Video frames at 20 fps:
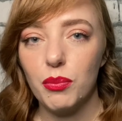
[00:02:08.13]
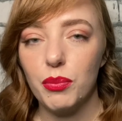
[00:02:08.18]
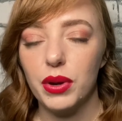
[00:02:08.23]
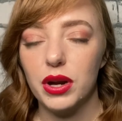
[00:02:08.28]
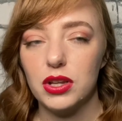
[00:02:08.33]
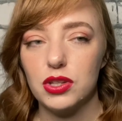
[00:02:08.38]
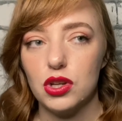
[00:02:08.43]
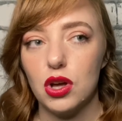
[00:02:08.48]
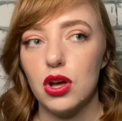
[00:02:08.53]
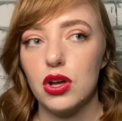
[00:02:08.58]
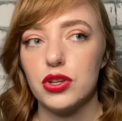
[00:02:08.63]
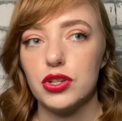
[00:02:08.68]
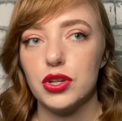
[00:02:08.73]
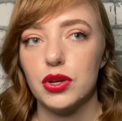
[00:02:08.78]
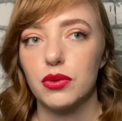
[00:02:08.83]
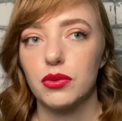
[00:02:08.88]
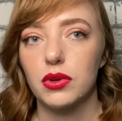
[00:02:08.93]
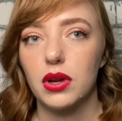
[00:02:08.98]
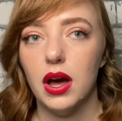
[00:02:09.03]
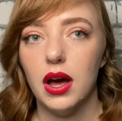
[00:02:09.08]
but it's
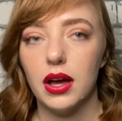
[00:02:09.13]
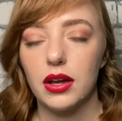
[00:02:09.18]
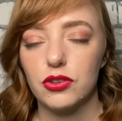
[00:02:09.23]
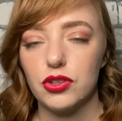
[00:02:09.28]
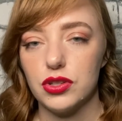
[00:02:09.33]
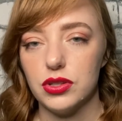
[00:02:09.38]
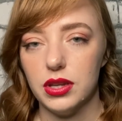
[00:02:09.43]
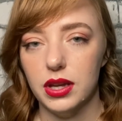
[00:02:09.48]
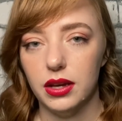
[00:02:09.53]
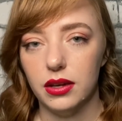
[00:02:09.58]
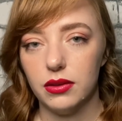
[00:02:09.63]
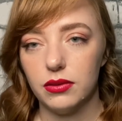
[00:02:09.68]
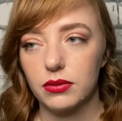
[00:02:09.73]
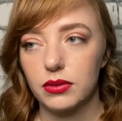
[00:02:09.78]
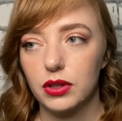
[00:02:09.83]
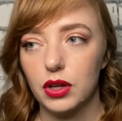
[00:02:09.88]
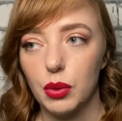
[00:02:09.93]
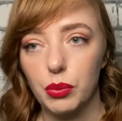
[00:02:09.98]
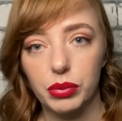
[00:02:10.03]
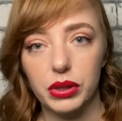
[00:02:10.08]
also not just like
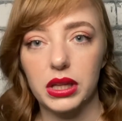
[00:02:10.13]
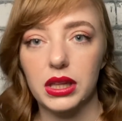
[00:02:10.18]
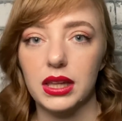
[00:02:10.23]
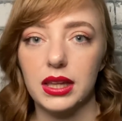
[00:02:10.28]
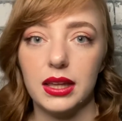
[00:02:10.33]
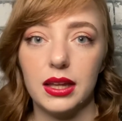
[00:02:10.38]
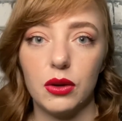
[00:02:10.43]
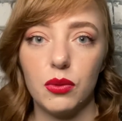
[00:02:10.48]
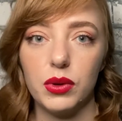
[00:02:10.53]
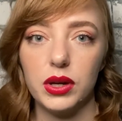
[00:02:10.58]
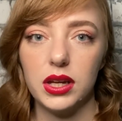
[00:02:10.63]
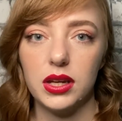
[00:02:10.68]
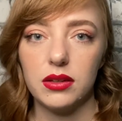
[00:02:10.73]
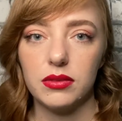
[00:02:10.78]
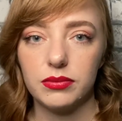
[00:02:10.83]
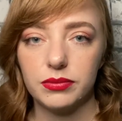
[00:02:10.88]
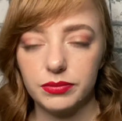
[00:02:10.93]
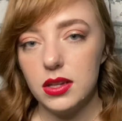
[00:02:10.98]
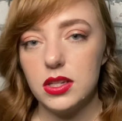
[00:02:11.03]
completely liquidy.